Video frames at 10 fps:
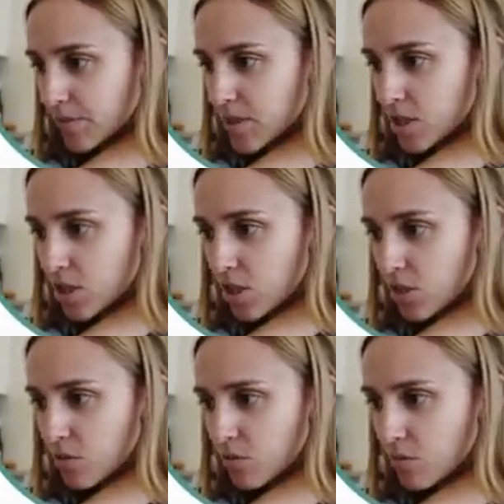It's
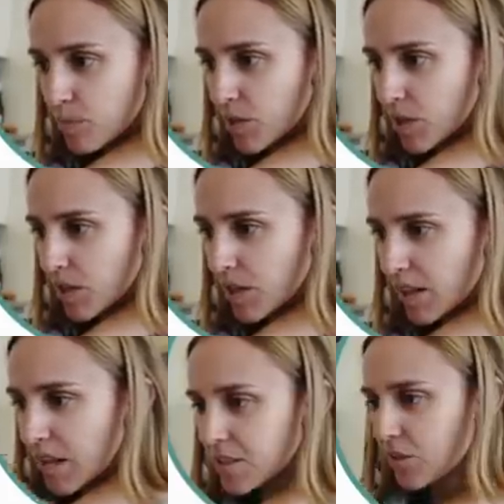cute, but
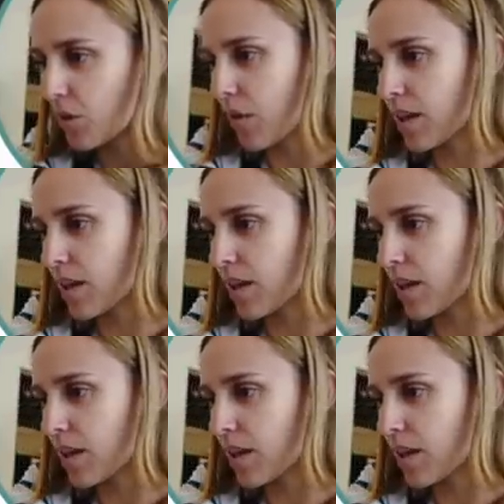I don't know.